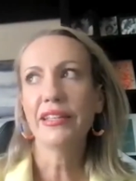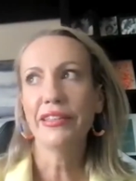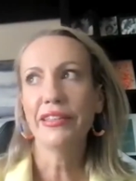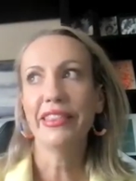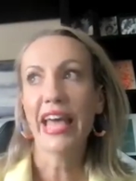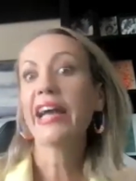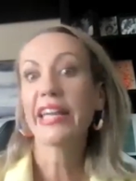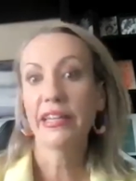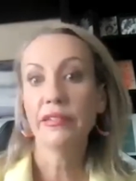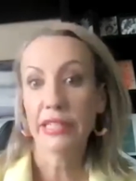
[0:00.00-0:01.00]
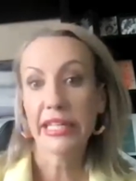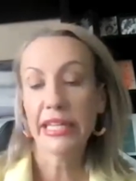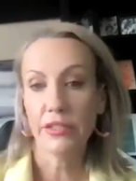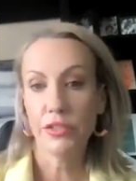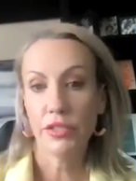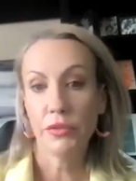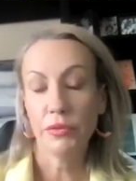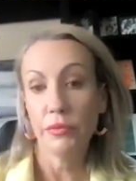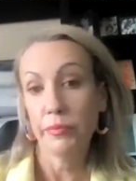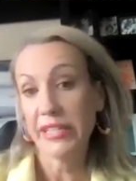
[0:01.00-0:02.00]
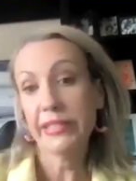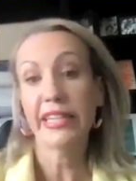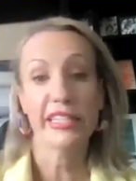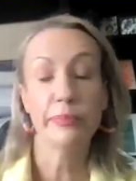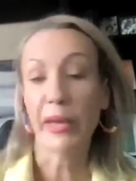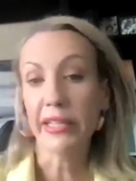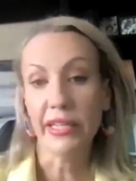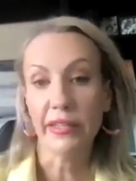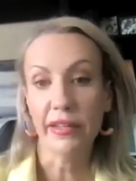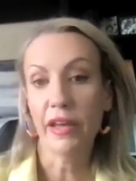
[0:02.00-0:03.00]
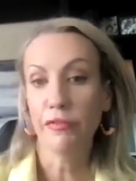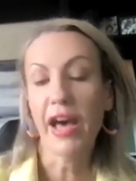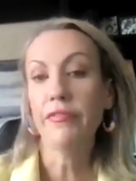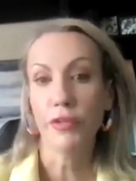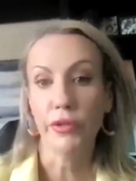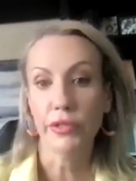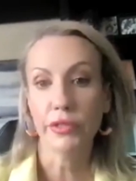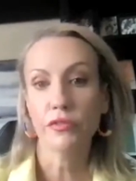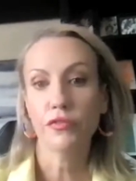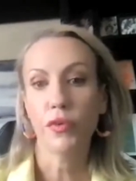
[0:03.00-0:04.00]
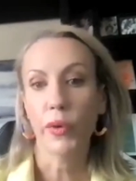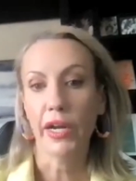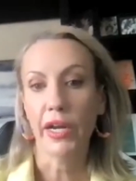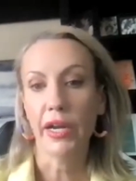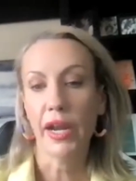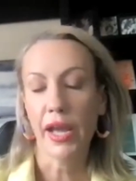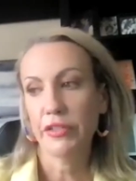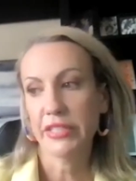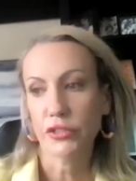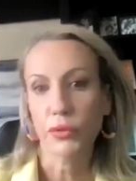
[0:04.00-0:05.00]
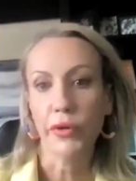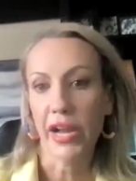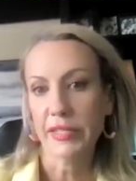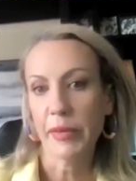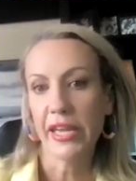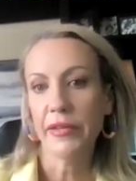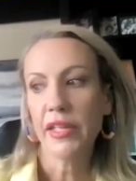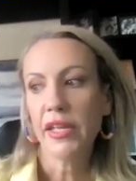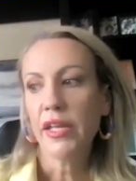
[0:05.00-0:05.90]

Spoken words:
that can lead to basically expelling a 5-year-old for sexual harassment.